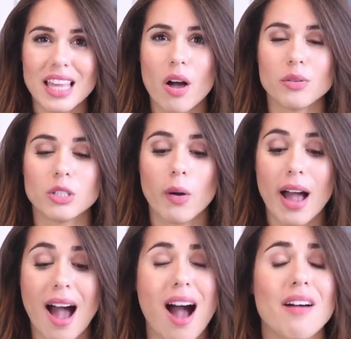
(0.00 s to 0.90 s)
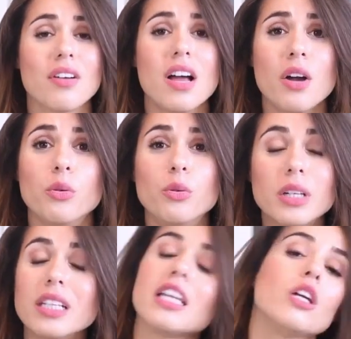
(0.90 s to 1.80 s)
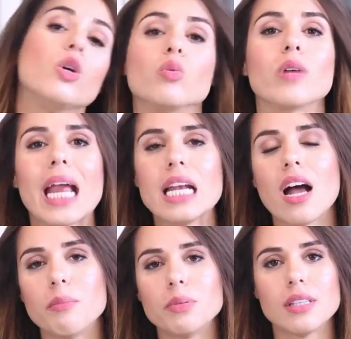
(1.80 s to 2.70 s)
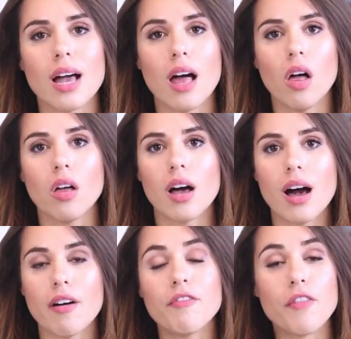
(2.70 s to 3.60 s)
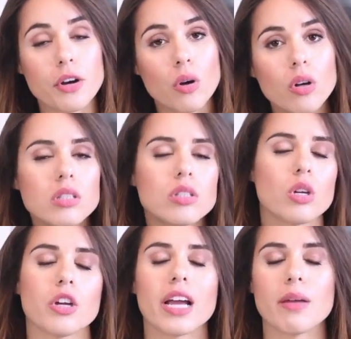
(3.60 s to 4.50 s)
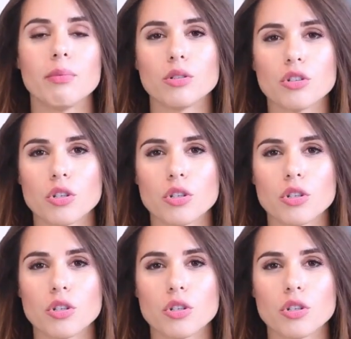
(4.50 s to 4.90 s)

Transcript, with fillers: They also have really great upsell uh, funnels. So you're able